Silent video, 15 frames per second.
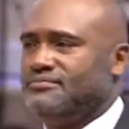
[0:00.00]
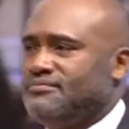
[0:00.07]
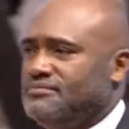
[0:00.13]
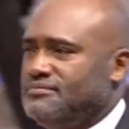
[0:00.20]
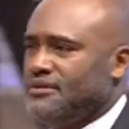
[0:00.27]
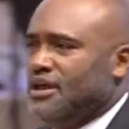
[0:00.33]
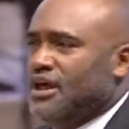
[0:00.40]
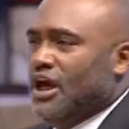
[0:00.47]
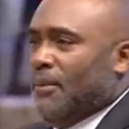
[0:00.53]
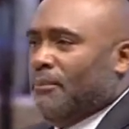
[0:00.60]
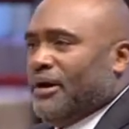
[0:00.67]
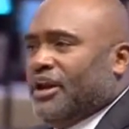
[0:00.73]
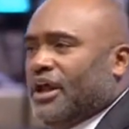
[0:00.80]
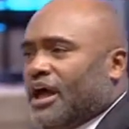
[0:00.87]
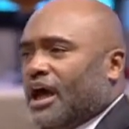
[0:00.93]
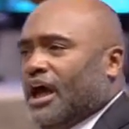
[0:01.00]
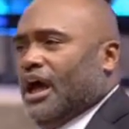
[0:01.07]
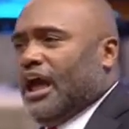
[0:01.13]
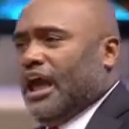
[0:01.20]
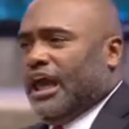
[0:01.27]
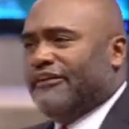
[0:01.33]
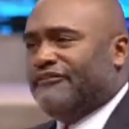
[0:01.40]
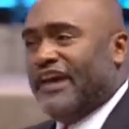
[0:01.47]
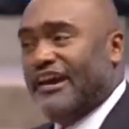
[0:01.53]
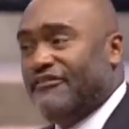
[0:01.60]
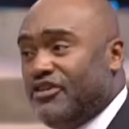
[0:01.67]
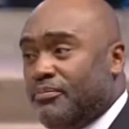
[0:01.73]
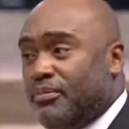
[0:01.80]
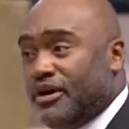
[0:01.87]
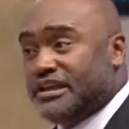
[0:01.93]
But if everybody's
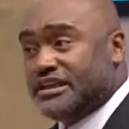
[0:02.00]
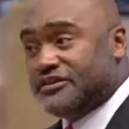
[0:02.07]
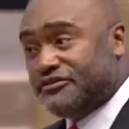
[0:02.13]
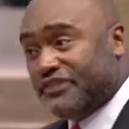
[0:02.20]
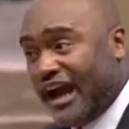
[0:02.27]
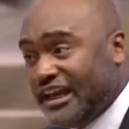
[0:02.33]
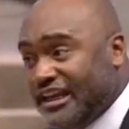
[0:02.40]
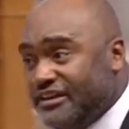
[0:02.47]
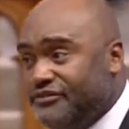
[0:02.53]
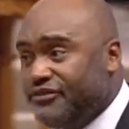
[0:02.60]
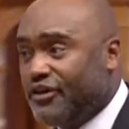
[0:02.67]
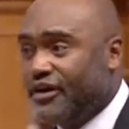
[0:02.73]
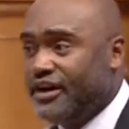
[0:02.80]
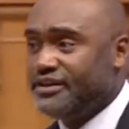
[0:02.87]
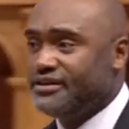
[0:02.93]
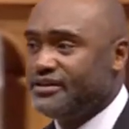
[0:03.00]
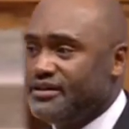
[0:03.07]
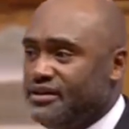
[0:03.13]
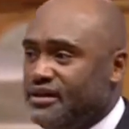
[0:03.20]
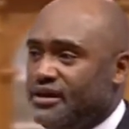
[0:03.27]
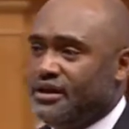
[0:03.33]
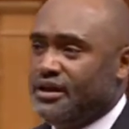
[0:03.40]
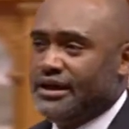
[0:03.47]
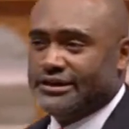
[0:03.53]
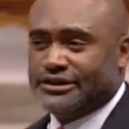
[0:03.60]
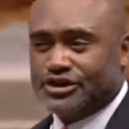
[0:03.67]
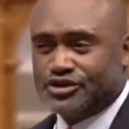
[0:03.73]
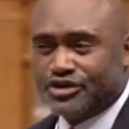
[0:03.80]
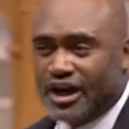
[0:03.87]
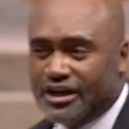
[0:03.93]
fighting for it and struggling
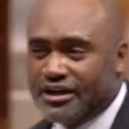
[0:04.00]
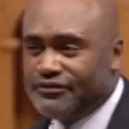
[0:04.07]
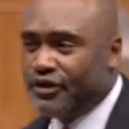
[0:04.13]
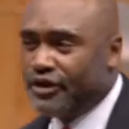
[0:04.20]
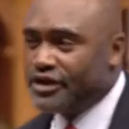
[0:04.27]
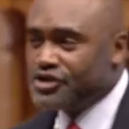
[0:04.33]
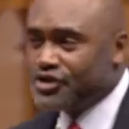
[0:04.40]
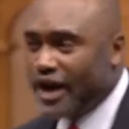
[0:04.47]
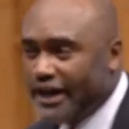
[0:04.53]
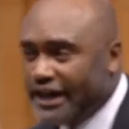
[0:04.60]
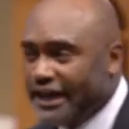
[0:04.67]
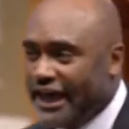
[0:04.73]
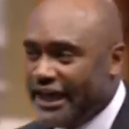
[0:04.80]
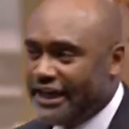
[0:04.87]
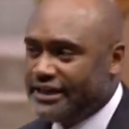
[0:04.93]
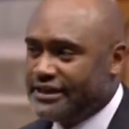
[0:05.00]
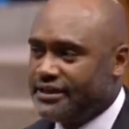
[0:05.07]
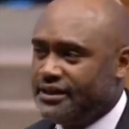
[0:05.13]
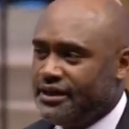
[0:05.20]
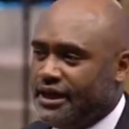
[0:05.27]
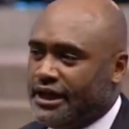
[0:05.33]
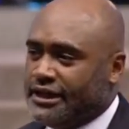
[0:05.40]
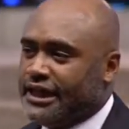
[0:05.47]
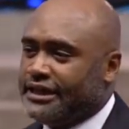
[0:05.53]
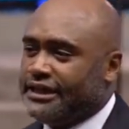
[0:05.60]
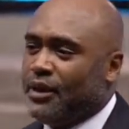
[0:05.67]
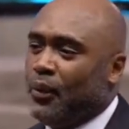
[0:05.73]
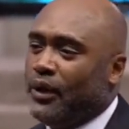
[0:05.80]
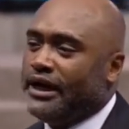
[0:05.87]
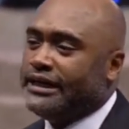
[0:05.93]
for it and trying to get it, that they wanted to
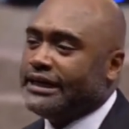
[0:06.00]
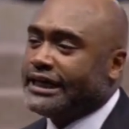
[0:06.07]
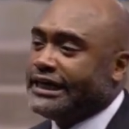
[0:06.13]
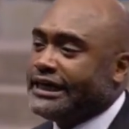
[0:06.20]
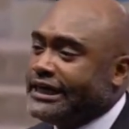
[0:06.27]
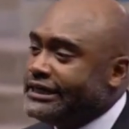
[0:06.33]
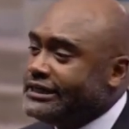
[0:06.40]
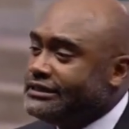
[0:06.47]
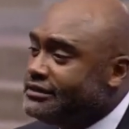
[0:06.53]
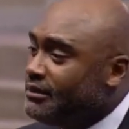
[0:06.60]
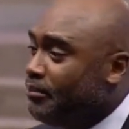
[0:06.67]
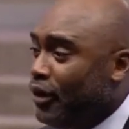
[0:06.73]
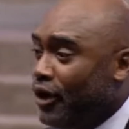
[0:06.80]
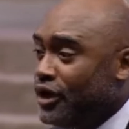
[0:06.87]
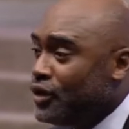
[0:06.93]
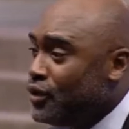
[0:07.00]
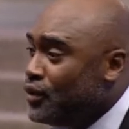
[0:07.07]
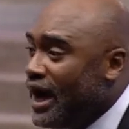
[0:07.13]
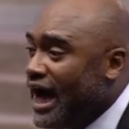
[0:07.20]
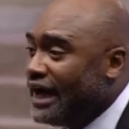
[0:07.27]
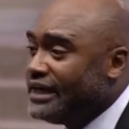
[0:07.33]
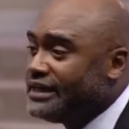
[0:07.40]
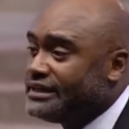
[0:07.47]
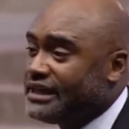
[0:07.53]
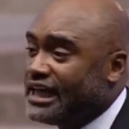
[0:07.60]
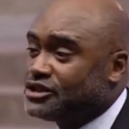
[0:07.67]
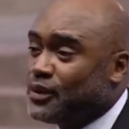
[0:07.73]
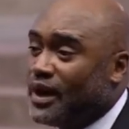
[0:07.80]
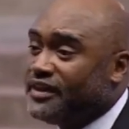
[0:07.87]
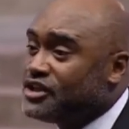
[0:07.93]
kill the boy who had it, that's why they
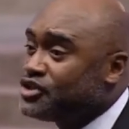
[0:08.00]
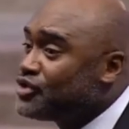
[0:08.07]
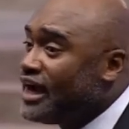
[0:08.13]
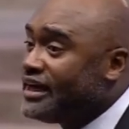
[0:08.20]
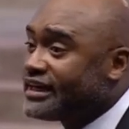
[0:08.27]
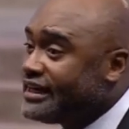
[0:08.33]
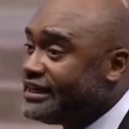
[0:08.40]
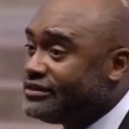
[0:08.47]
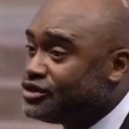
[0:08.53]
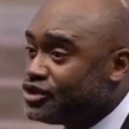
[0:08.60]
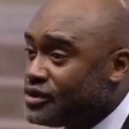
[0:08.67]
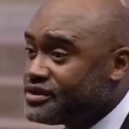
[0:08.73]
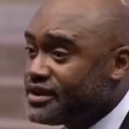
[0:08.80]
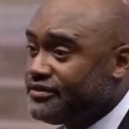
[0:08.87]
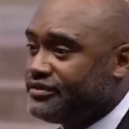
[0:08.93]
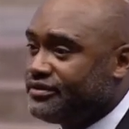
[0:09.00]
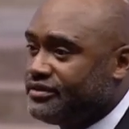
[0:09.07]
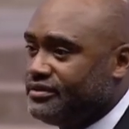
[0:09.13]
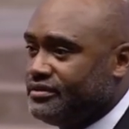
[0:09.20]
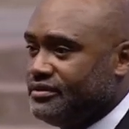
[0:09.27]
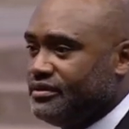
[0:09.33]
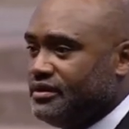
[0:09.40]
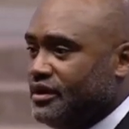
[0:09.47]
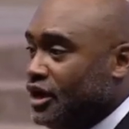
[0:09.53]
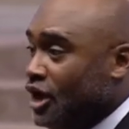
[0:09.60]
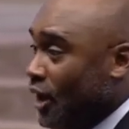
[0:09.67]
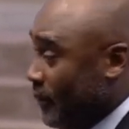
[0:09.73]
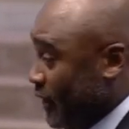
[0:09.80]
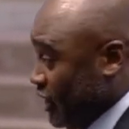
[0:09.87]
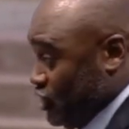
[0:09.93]
tried to kill Joseph. Because it
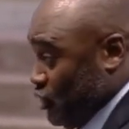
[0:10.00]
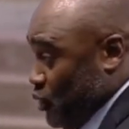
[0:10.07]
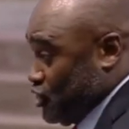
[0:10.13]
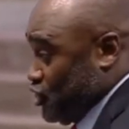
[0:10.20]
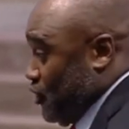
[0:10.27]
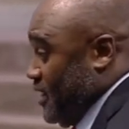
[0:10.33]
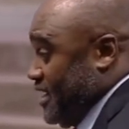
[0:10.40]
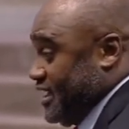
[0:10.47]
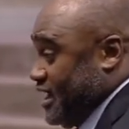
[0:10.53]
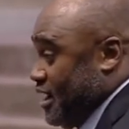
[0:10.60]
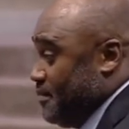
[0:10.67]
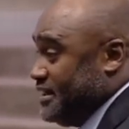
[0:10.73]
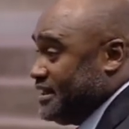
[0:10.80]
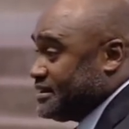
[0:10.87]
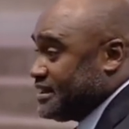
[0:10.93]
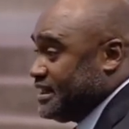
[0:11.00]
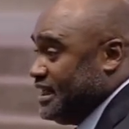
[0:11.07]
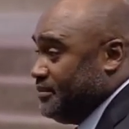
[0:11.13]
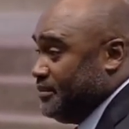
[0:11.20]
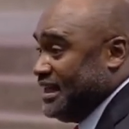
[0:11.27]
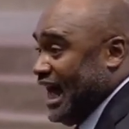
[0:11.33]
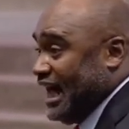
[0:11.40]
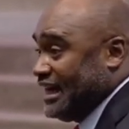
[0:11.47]
was already committed to him, it hadn't yet been